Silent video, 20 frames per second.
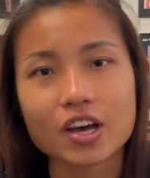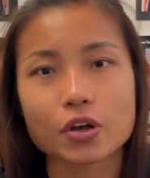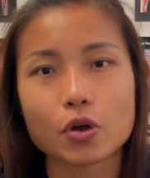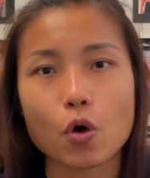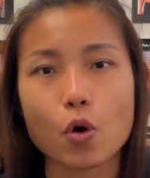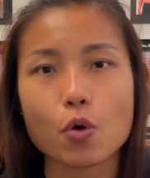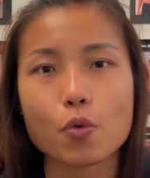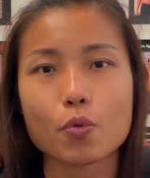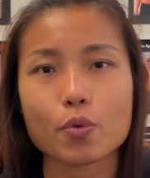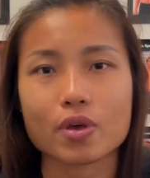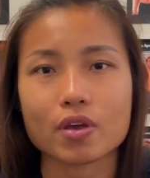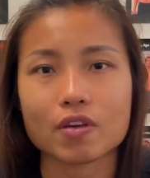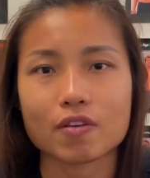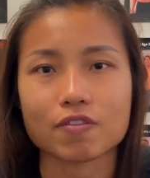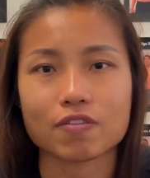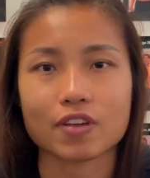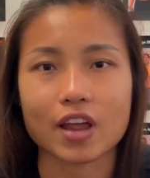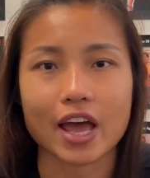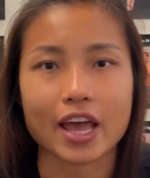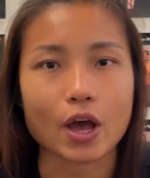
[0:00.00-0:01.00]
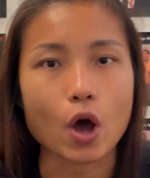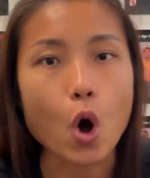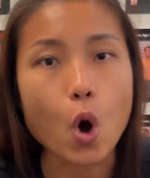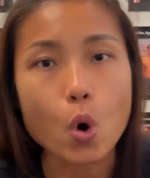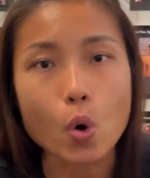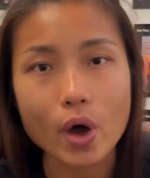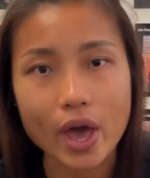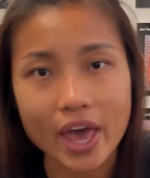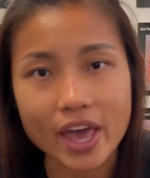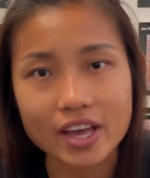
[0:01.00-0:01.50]
Go with like
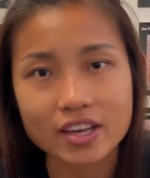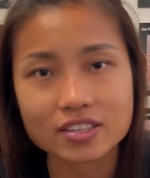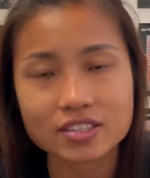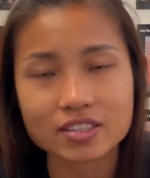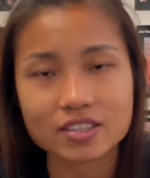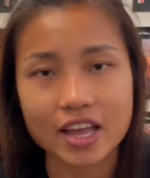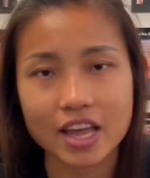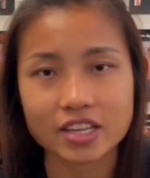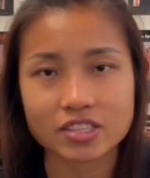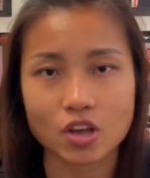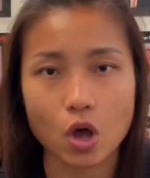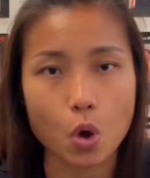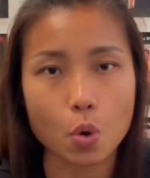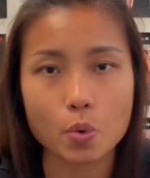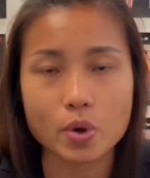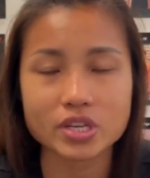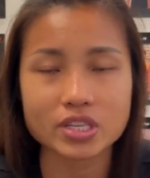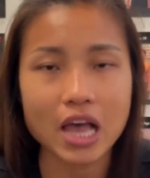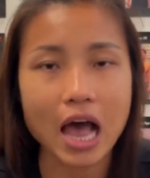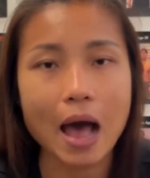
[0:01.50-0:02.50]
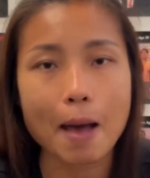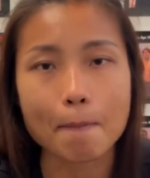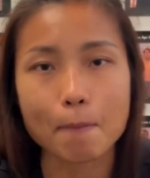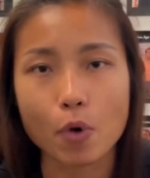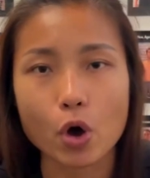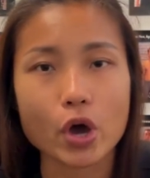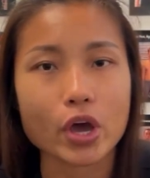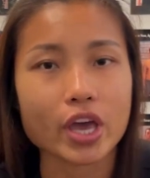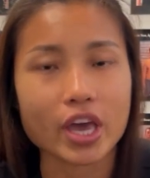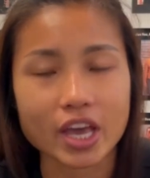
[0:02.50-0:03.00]
whole eggs. There's always
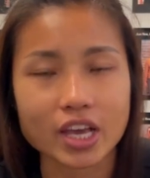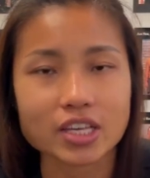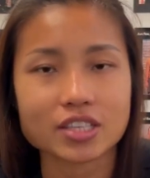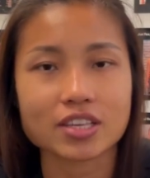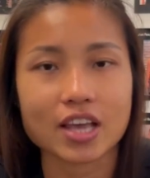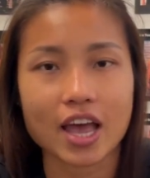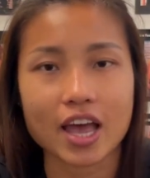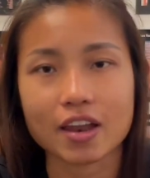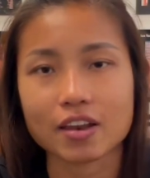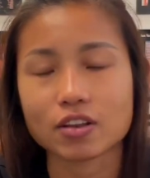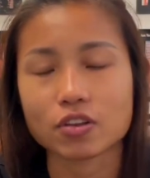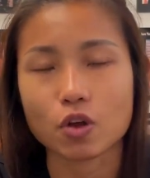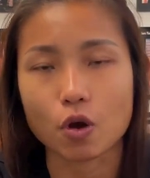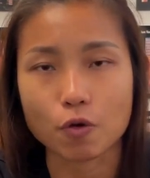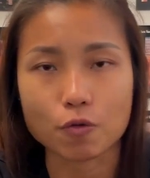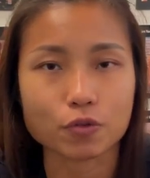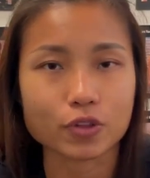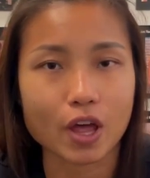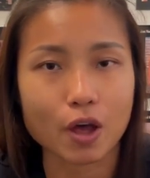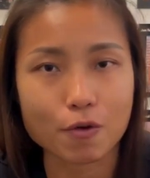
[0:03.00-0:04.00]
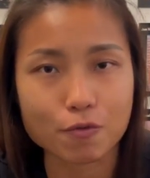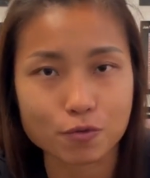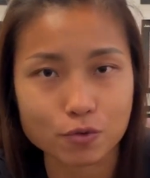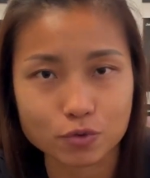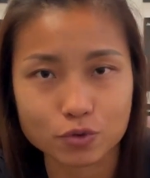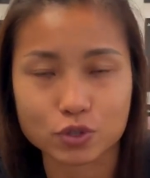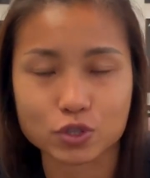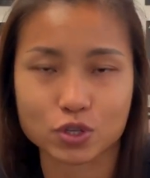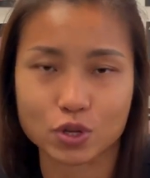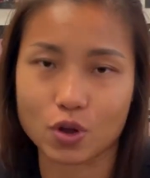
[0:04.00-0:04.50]
hard-boiled eggs at Yong Tau
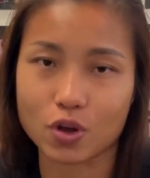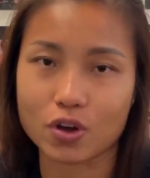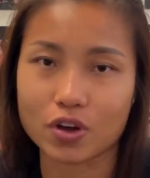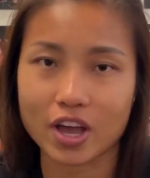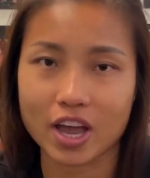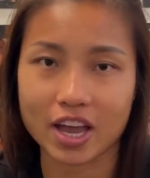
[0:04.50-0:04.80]
Fu store.